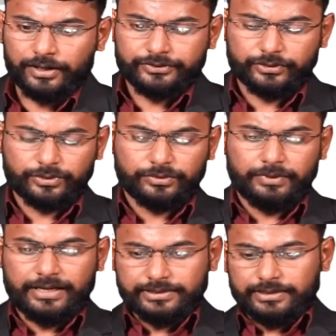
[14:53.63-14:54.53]
So
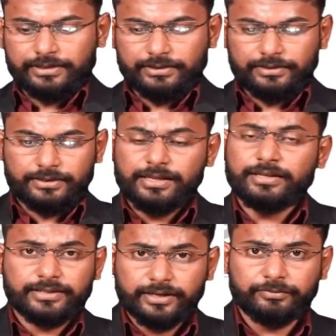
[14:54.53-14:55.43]
as a
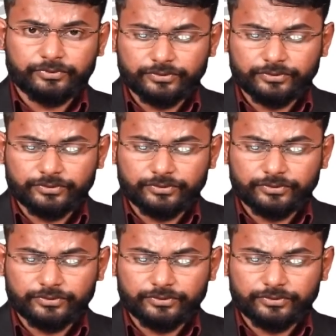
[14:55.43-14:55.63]
Ethereum,